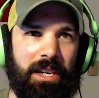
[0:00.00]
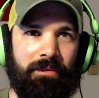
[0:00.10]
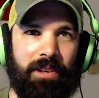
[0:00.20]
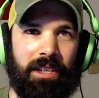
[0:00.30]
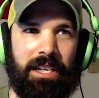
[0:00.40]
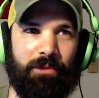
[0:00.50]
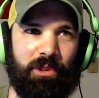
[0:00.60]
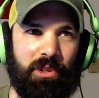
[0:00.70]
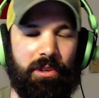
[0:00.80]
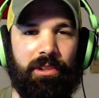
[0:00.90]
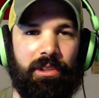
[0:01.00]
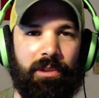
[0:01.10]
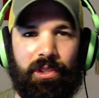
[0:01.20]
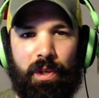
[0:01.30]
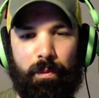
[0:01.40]
life, what you could do is you
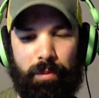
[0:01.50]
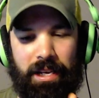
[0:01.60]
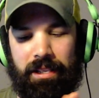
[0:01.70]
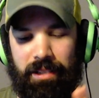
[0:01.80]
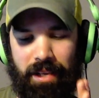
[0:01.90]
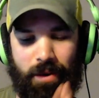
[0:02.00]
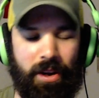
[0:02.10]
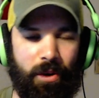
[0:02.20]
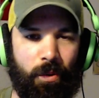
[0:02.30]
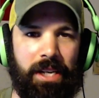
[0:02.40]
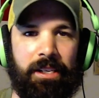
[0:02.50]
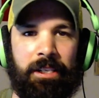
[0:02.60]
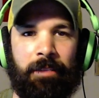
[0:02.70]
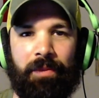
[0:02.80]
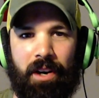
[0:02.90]
could plant like winter wheat,
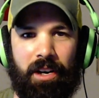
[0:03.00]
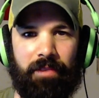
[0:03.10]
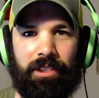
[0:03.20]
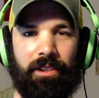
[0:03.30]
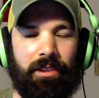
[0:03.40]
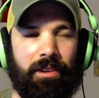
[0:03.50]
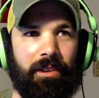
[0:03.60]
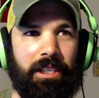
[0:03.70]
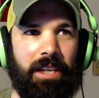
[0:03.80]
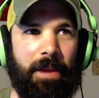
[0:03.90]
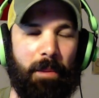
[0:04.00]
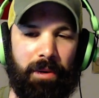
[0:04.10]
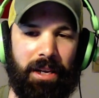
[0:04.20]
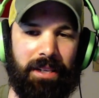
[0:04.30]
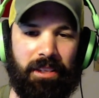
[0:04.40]
harvest it early, and then
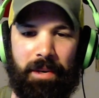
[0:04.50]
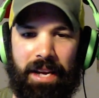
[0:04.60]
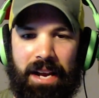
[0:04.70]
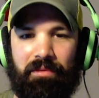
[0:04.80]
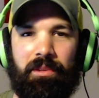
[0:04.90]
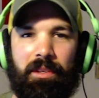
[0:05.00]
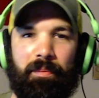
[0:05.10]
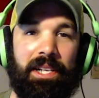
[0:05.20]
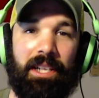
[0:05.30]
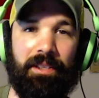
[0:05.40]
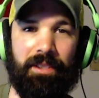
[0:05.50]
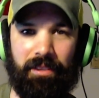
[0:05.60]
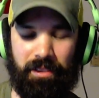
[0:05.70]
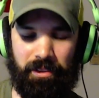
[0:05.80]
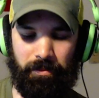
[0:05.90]
plant something after, depending on the
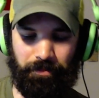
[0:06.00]
season.